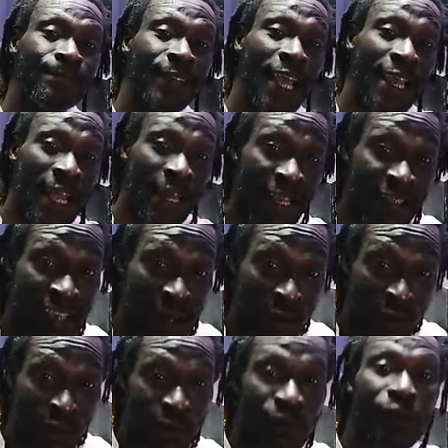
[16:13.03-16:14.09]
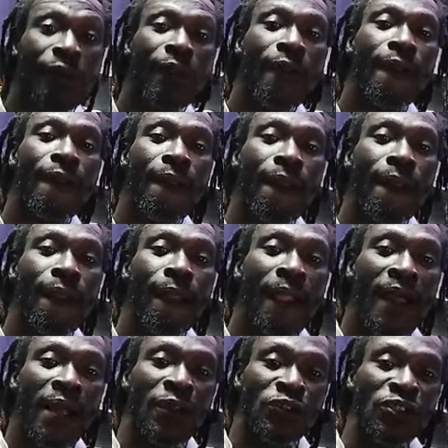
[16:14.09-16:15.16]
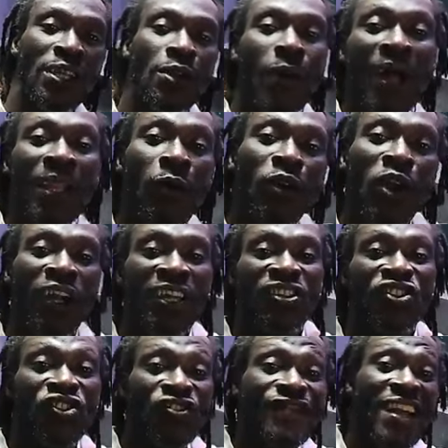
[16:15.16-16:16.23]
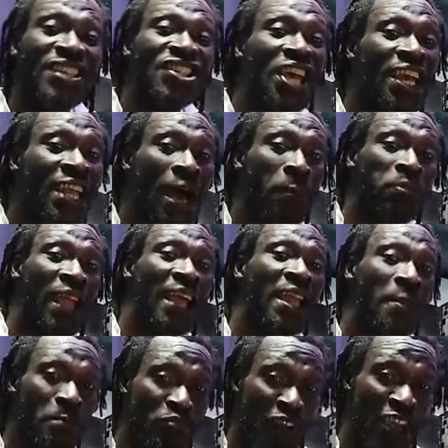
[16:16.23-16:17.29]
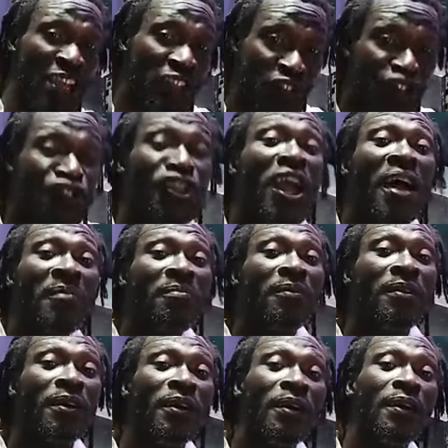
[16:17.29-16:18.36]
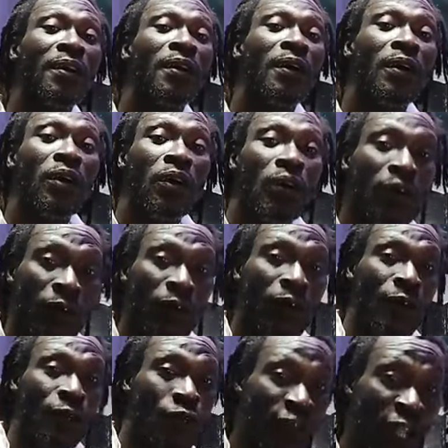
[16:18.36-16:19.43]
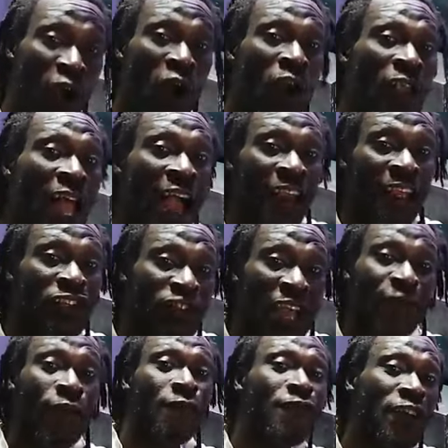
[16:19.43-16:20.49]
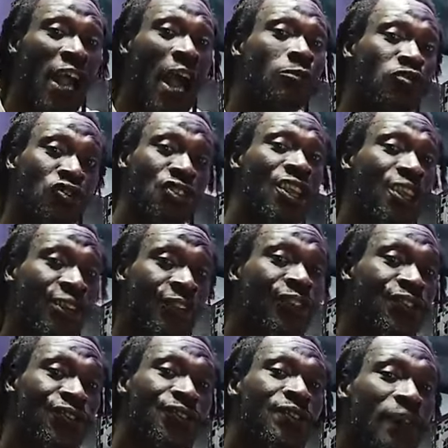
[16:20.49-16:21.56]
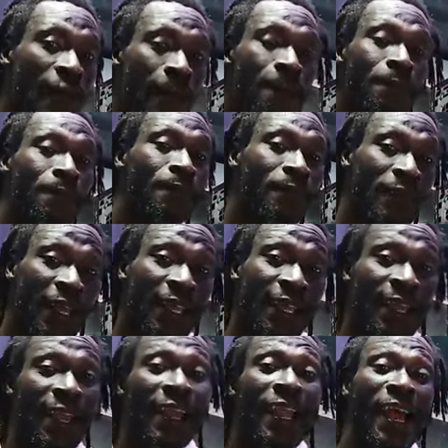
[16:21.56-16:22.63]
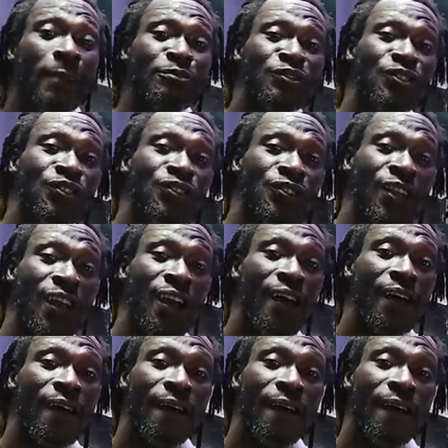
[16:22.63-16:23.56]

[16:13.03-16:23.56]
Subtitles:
And now they salo. So now you want to stretch and apply them brain scam. For their online, and try to figure out things that they can get a lab sister.